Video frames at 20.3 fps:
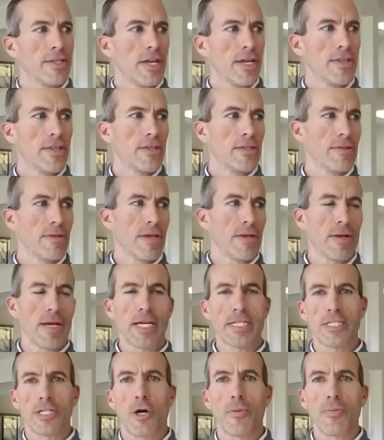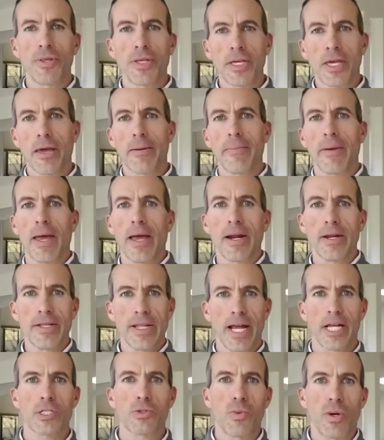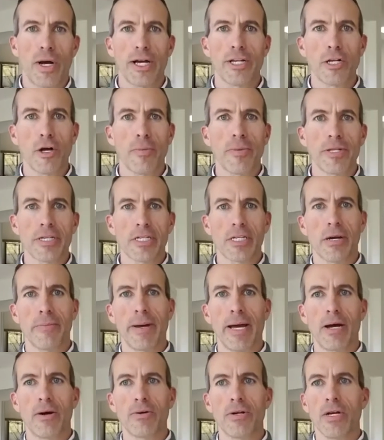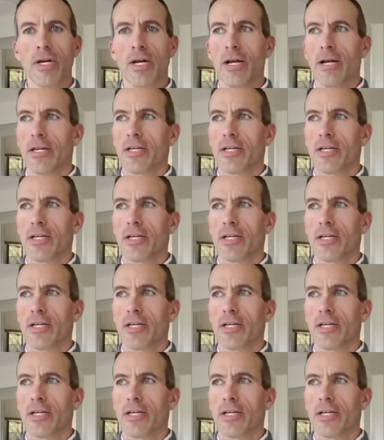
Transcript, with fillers: and and as an openly gay man, and that's why nobody's come out."